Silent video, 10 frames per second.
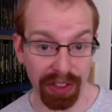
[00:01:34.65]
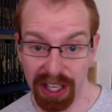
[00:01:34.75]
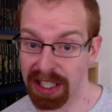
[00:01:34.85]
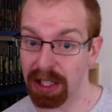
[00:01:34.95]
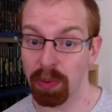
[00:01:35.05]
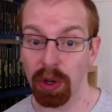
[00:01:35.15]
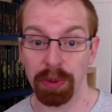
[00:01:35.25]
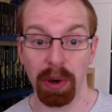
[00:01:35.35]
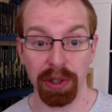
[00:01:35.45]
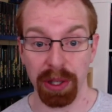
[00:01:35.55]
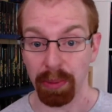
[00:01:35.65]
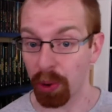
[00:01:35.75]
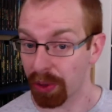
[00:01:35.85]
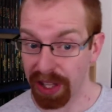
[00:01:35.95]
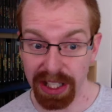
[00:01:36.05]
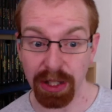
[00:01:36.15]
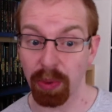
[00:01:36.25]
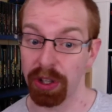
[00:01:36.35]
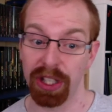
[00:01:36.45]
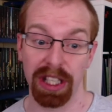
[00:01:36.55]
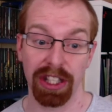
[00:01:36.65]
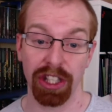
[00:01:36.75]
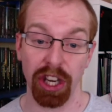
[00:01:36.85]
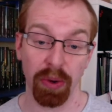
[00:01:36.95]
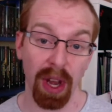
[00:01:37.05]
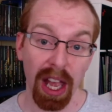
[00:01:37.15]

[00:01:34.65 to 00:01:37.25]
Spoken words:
this is what's most important, this is what you need to do.